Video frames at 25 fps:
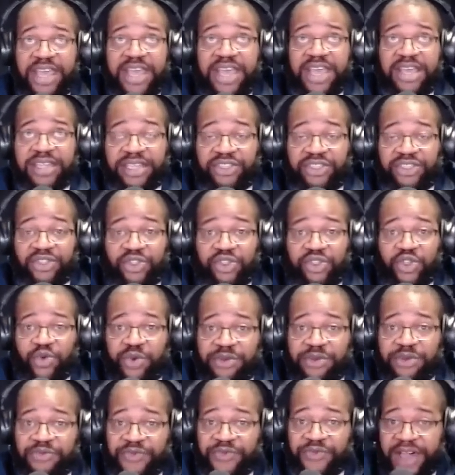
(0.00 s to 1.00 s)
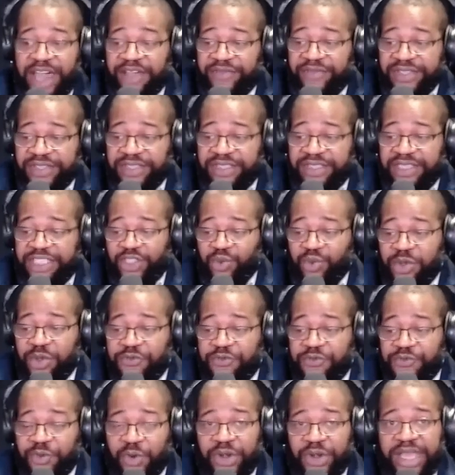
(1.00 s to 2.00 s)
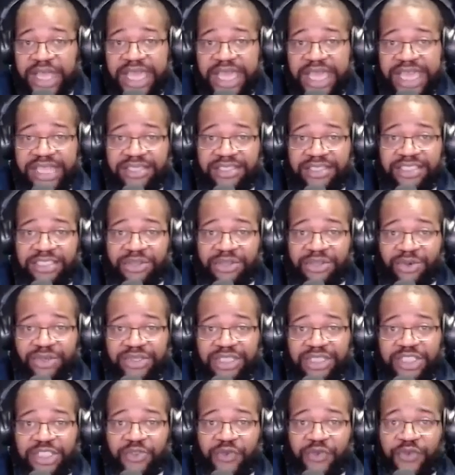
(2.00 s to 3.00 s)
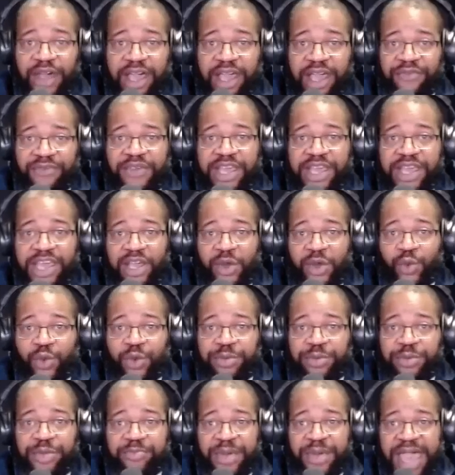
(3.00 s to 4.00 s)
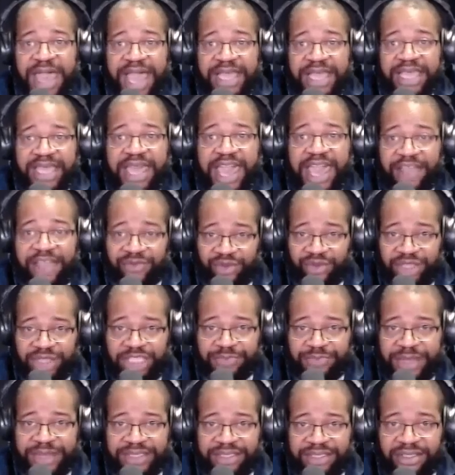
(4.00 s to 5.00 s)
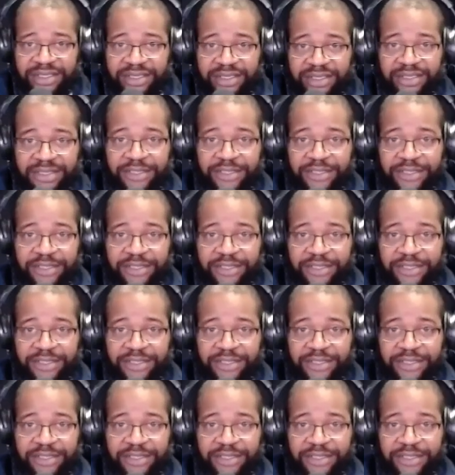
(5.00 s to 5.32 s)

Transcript: That's 215-634-8065. We'll be back after these messages.